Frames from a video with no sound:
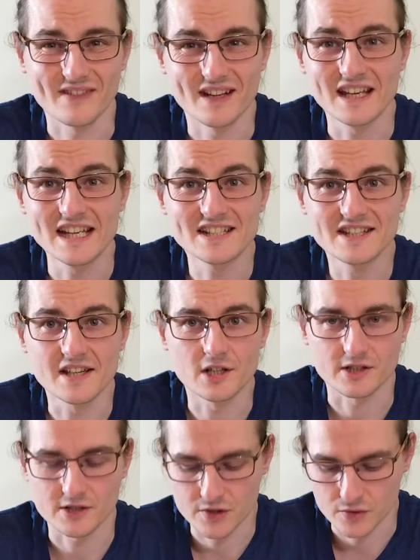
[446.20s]

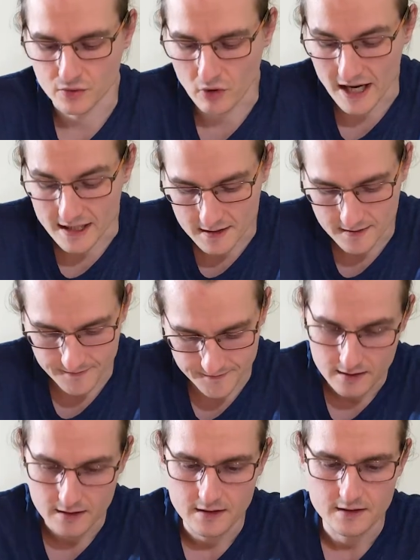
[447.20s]
easier to grade.
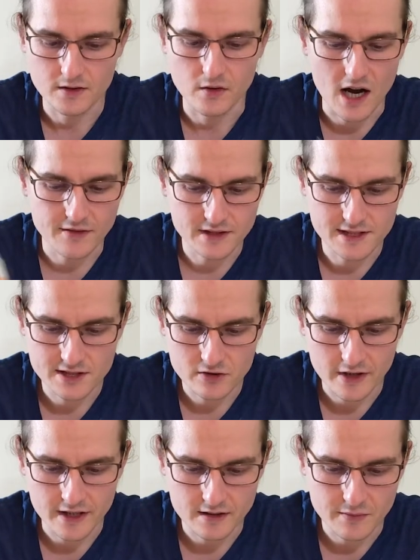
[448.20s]
So after
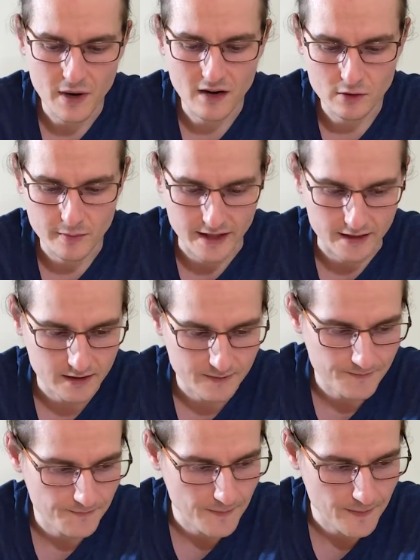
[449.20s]
destroying the power bank,
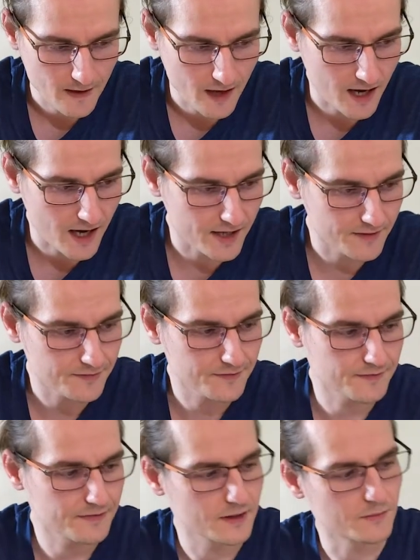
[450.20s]

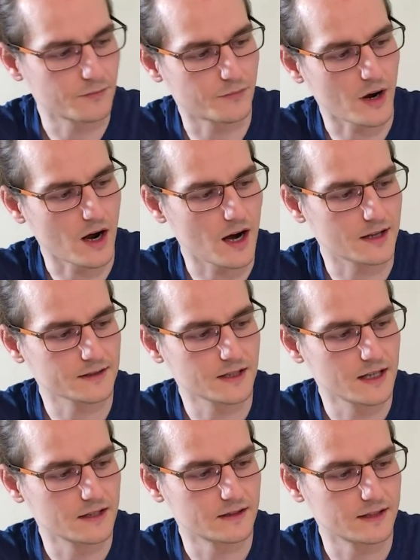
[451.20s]
I've bought
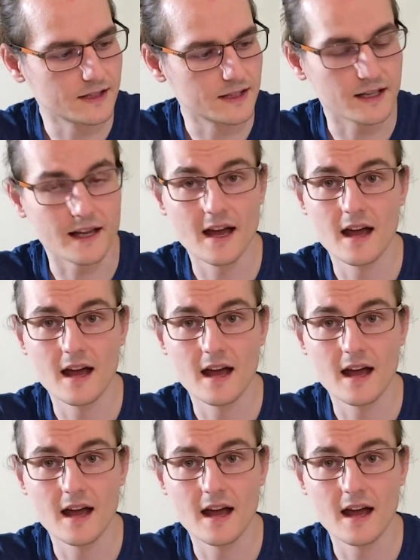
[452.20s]
the